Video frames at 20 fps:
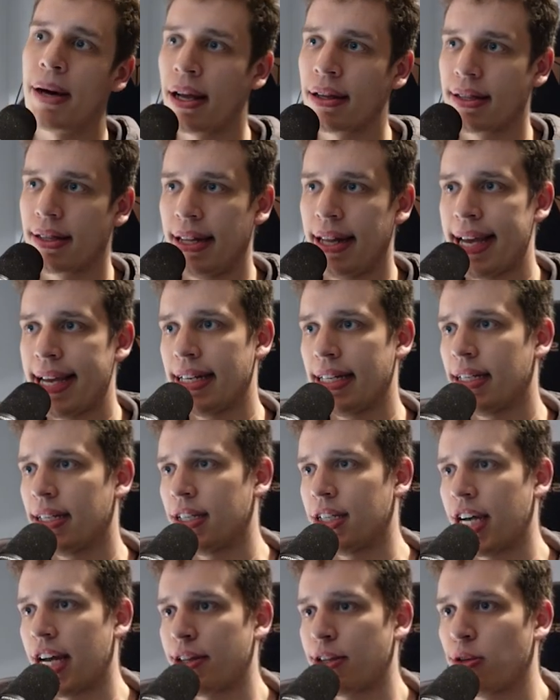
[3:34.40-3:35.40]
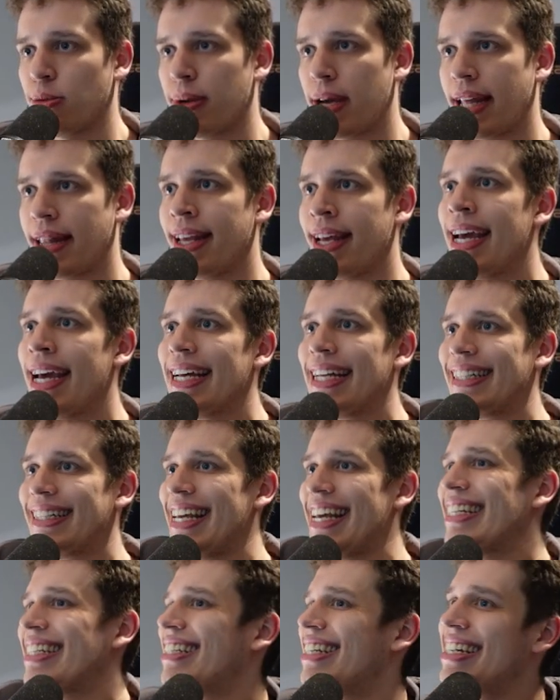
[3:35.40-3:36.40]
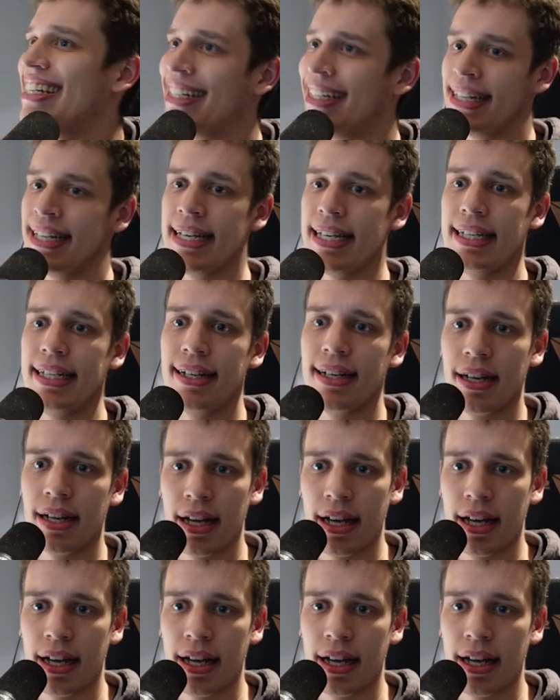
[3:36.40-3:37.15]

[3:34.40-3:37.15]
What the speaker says: ladies and gentlemen, this CC...